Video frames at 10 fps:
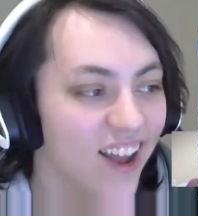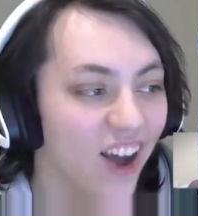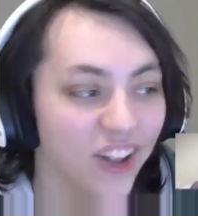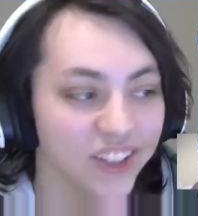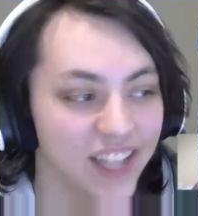
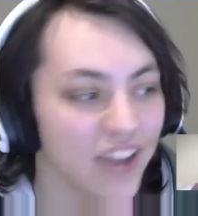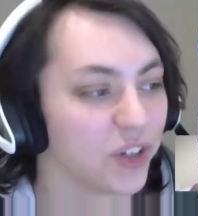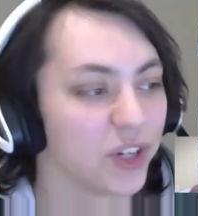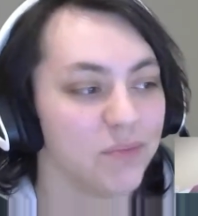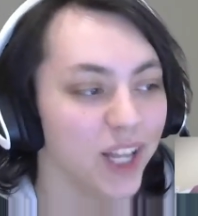I'll never
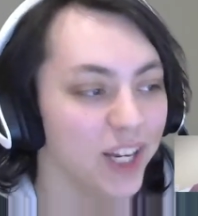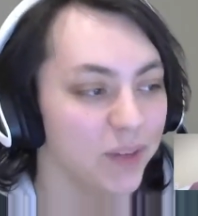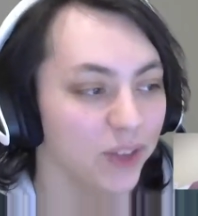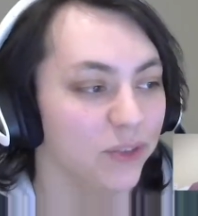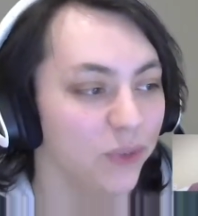complain
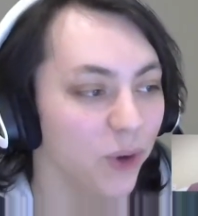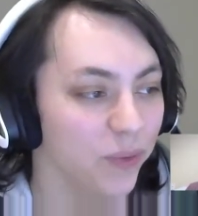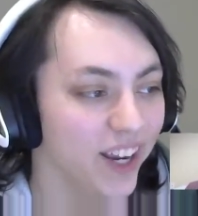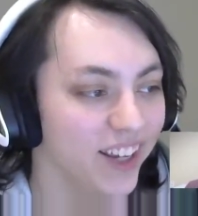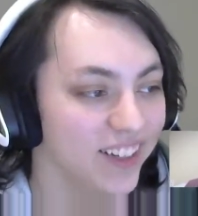about the
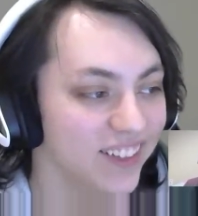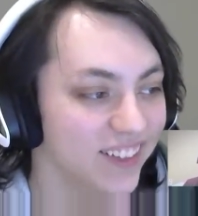format.